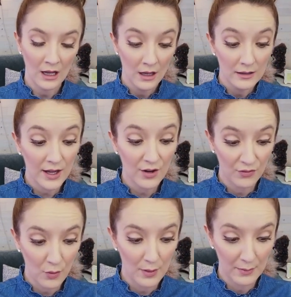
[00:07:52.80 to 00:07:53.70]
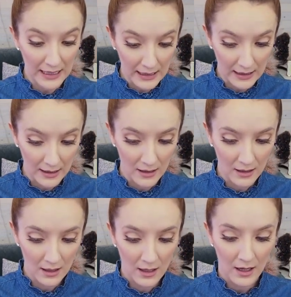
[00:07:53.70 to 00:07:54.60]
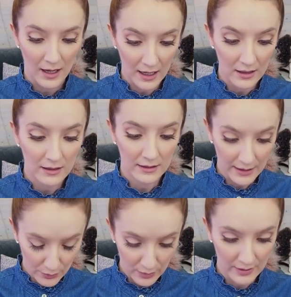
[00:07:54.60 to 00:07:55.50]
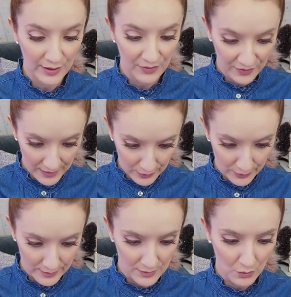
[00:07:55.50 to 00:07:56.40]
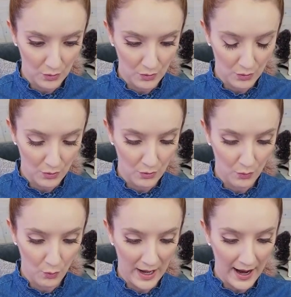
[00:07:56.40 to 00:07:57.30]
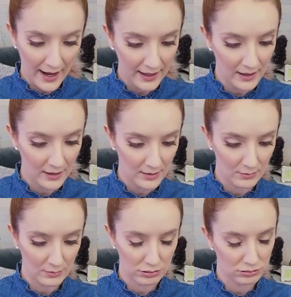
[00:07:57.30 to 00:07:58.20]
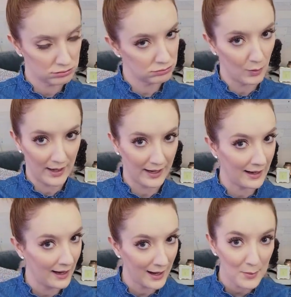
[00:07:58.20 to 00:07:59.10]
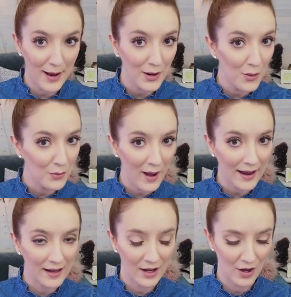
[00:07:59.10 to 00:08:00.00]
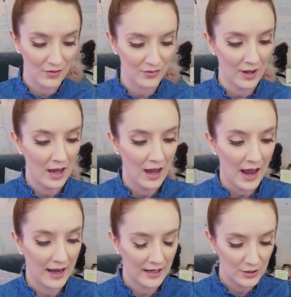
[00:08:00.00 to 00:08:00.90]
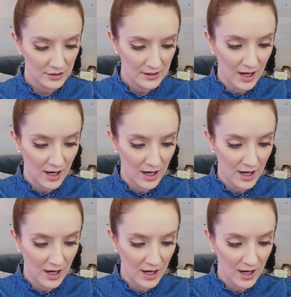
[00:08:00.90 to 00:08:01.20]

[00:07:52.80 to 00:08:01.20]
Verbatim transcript: Like for me, it literally feels when I get out of my own way enough and I just kind